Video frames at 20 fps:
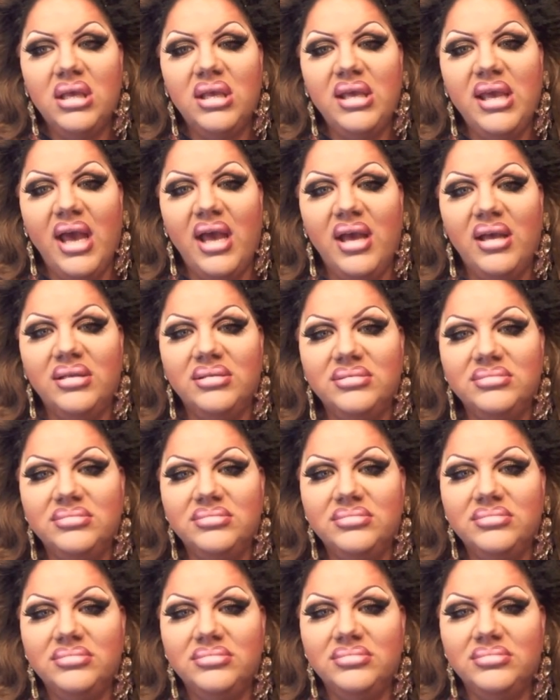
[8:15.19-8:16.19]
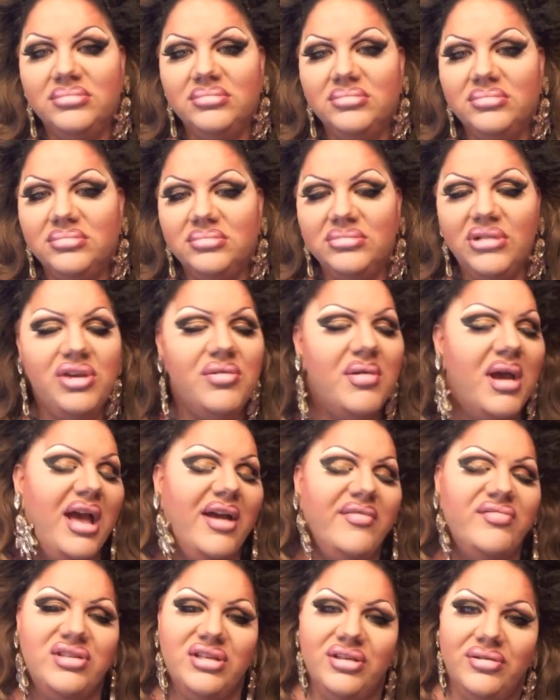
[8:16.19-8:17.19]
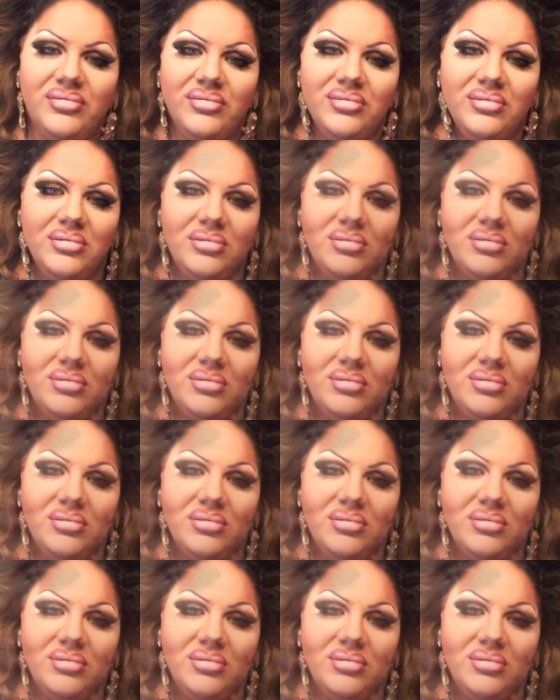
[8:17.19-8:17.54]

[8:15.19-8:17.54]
yeah, you have to.